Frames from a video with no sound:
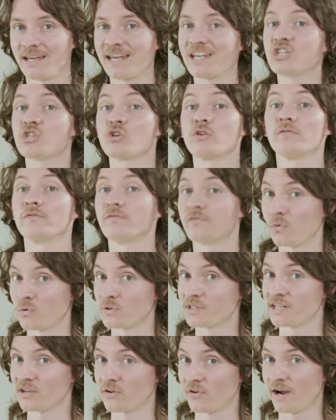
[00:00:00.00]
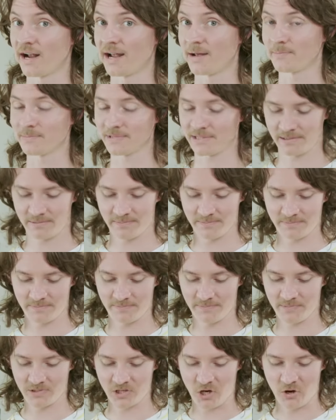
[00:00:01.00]
each of 40 grams.
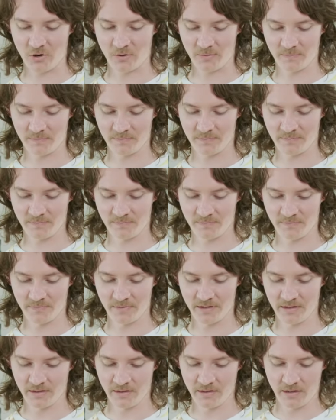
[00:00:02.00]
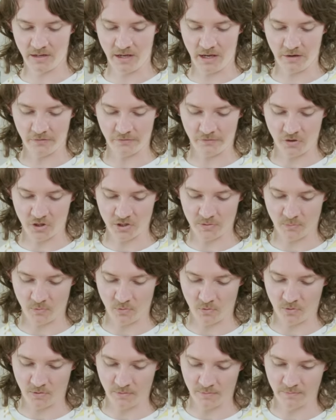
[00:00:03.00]
So our first
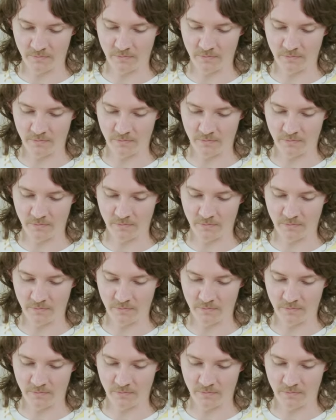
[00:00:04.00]
pour,